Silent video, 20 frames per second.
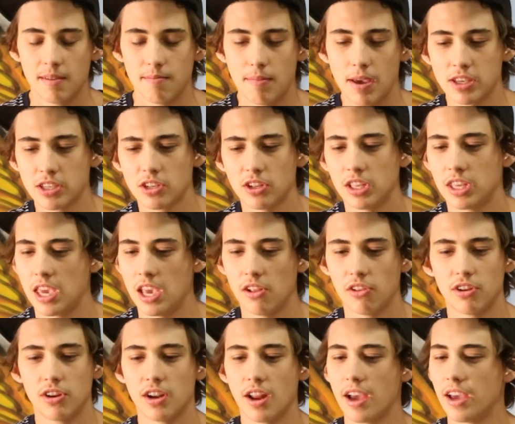basically
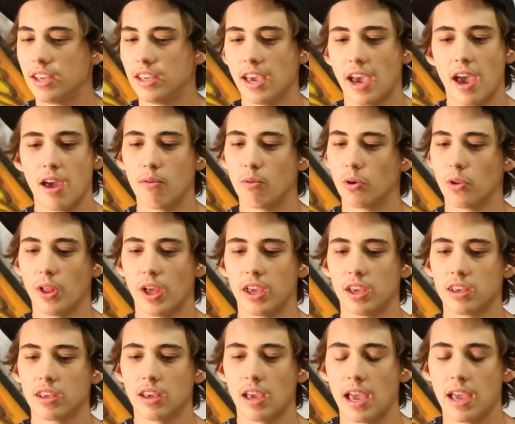Keelan and I again were
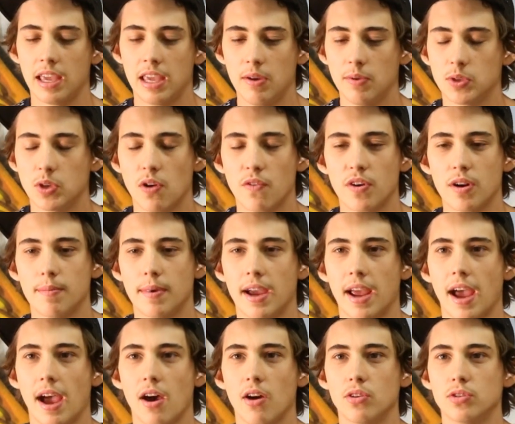like, he was over at my
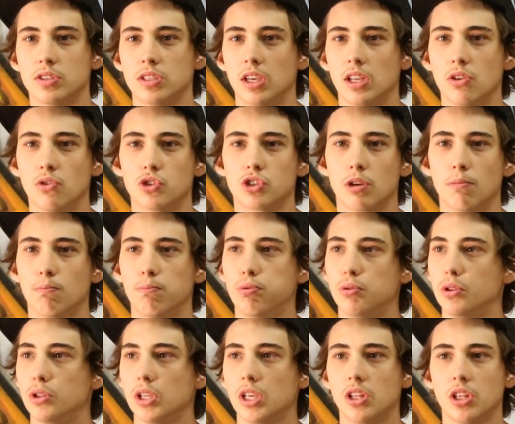house and it was
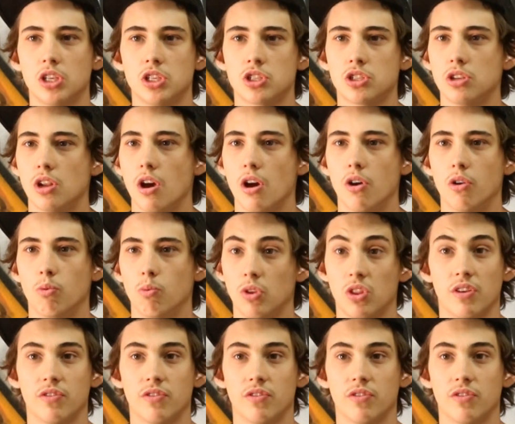completely snowed.